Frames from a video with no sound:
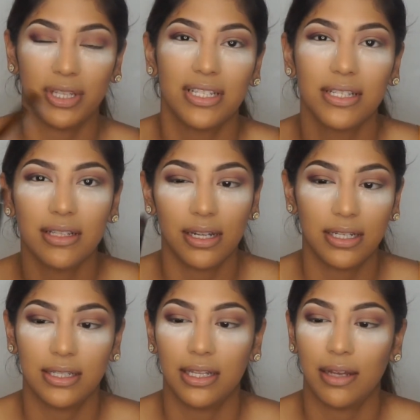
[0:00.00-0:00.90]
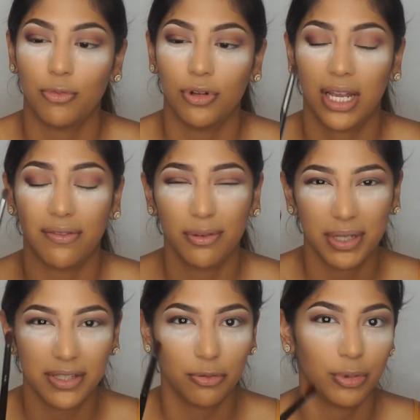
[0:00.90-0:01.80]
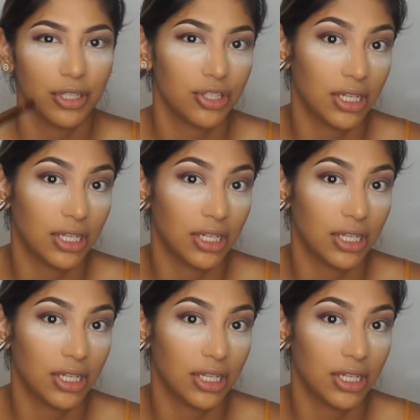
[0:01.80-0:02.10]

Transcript: but this is honestly like more like of a pencil brush